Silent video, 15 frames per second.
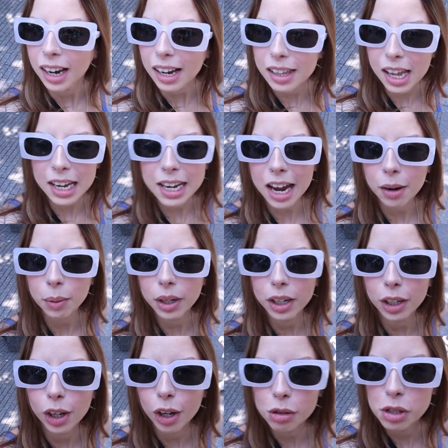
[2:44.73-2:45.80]
And then now we're
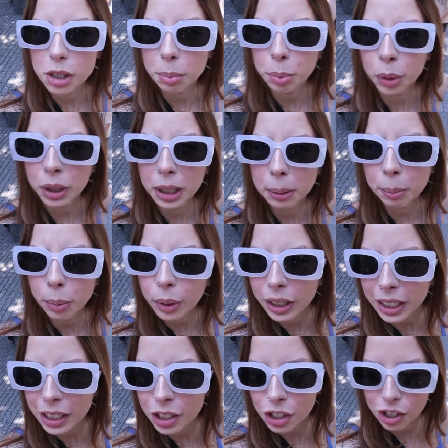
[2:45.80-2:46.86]
gonna go to the Brooklyn
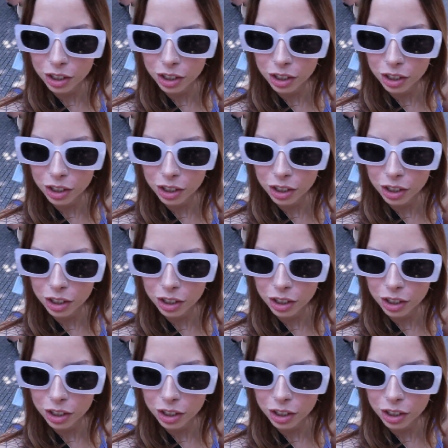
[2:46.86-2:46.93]
Bridge.